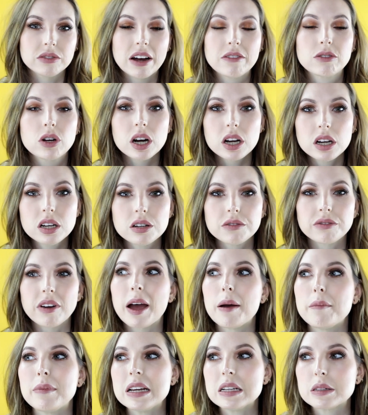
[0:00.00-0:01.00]
I've got to love it.
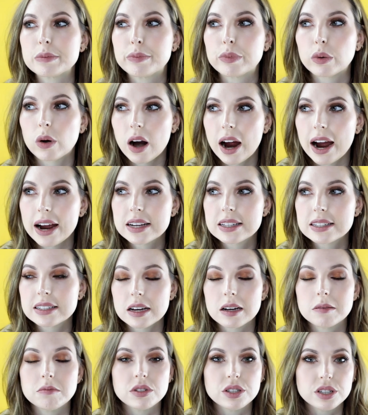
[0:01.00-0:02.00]
I mean, it's brides
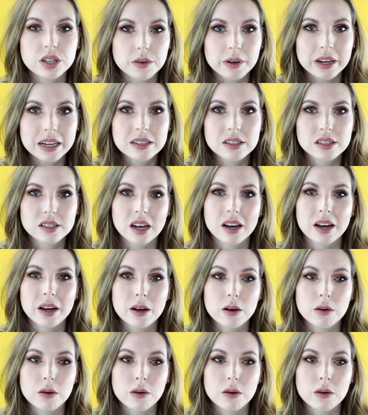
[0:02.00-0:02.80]
that I'm doing, so